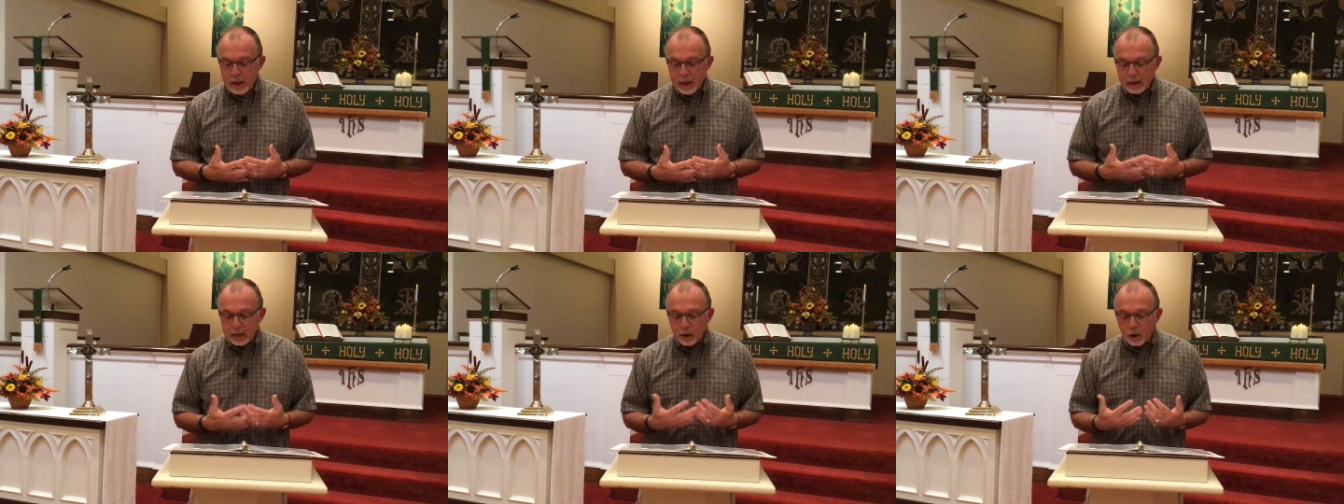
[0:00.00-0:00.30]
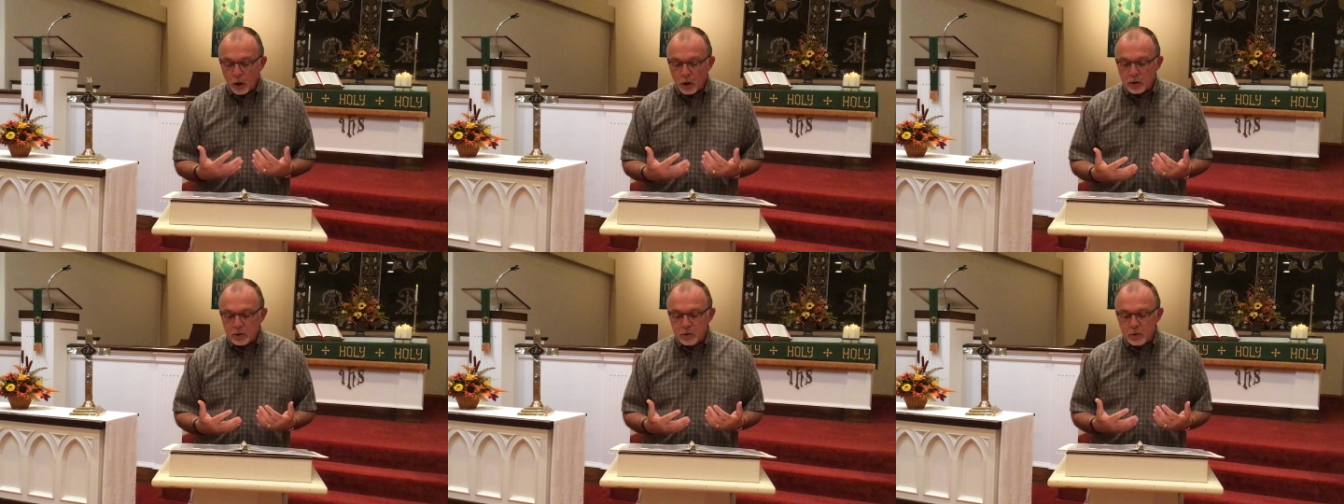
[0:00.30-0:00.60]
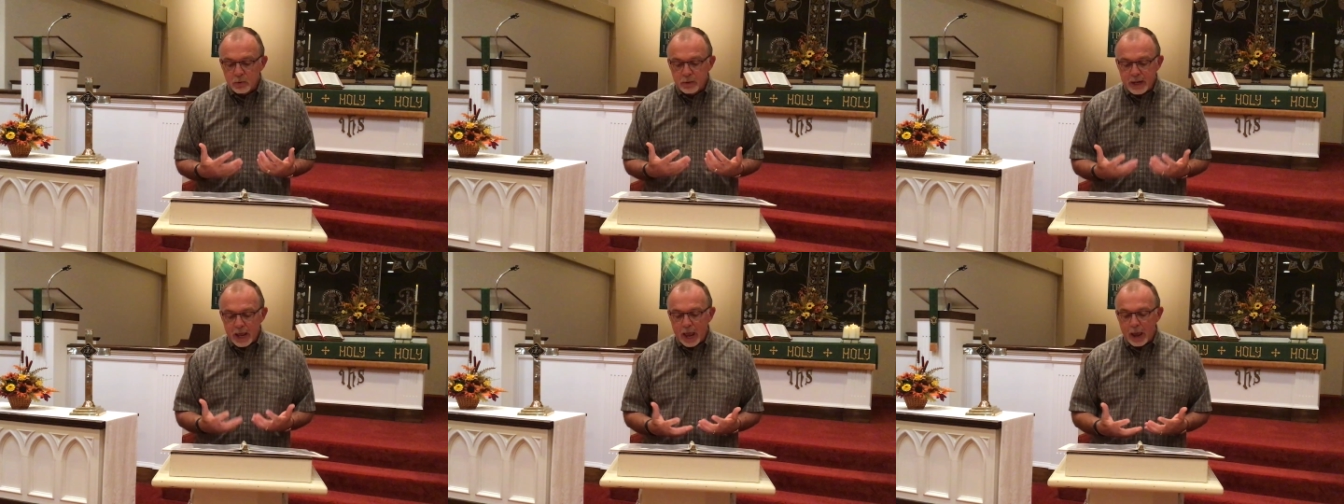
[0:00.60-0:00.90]
can
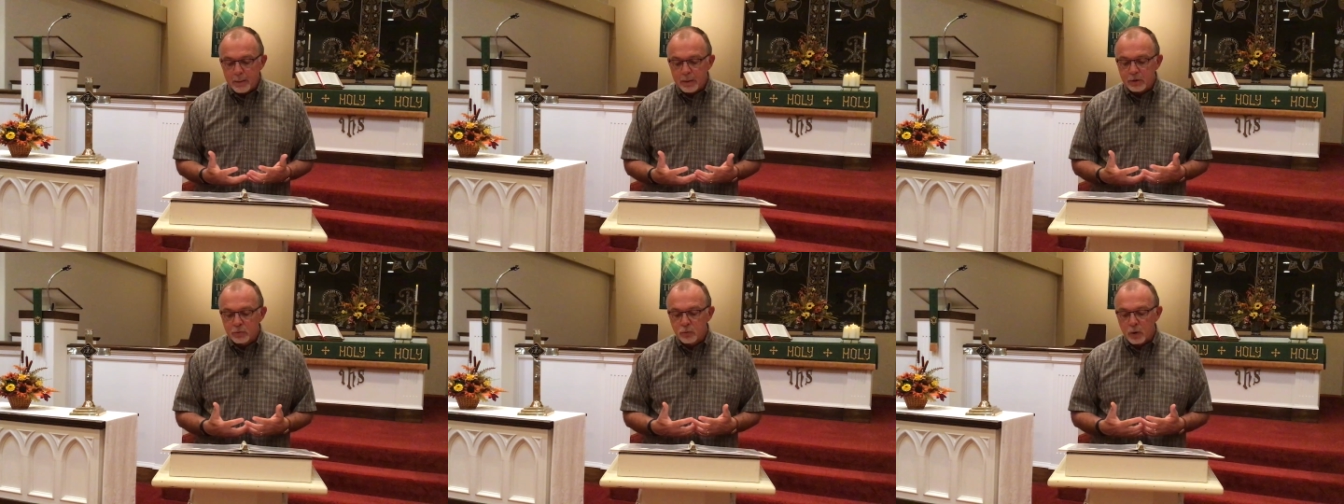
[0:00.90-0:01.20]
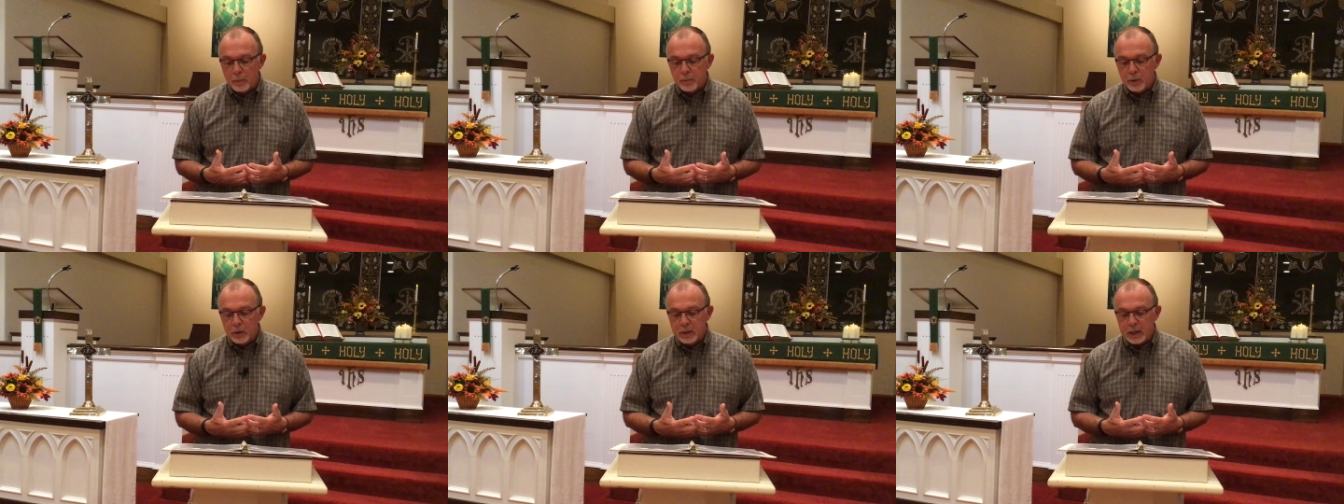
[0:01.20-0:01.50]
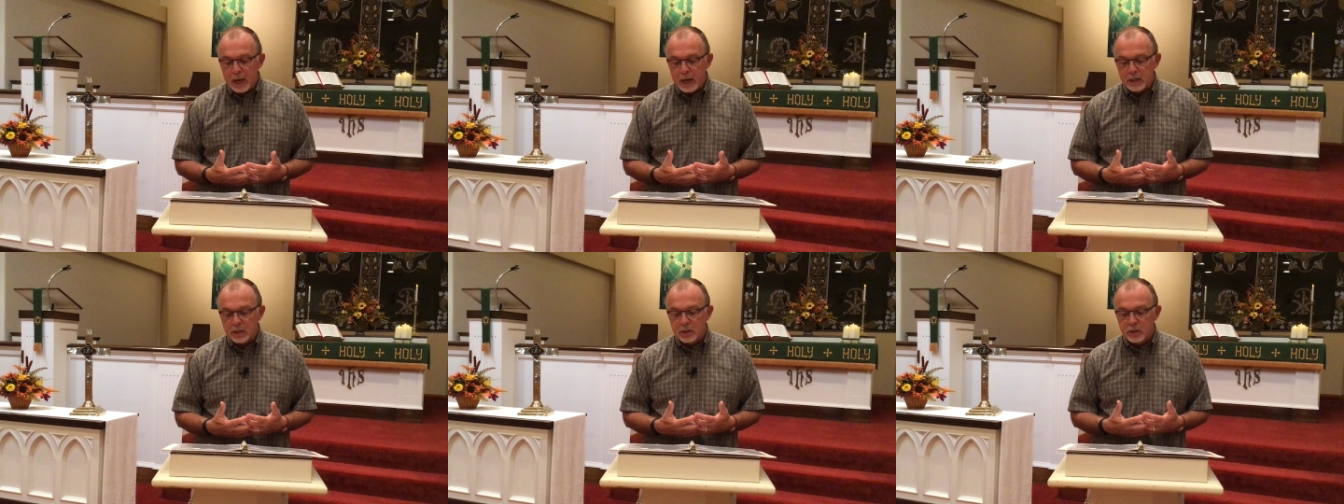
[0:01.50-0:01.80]
also damage
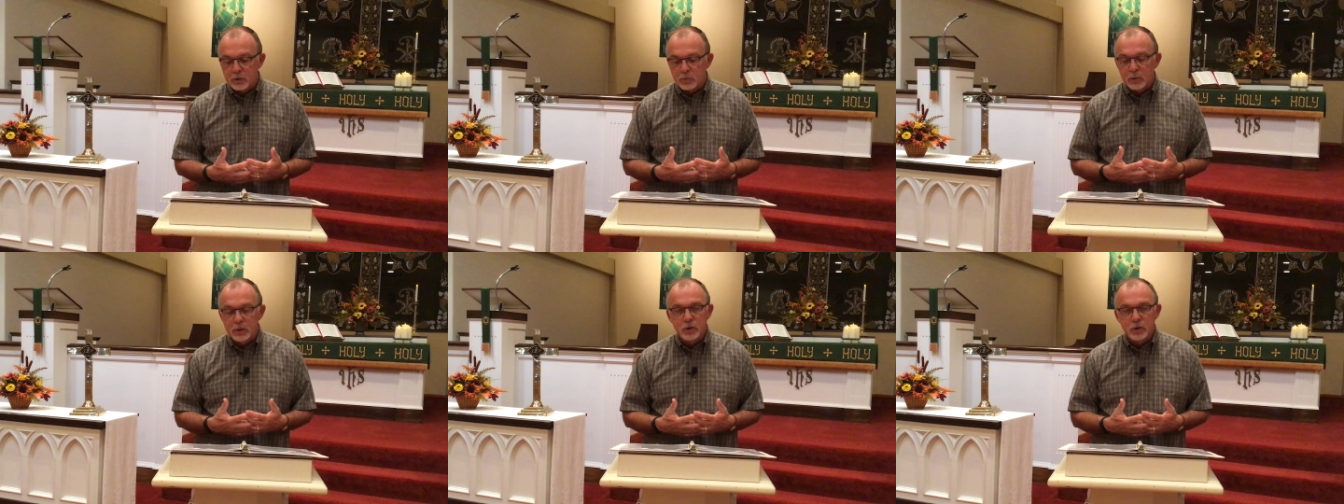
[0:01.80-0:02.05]
reputations,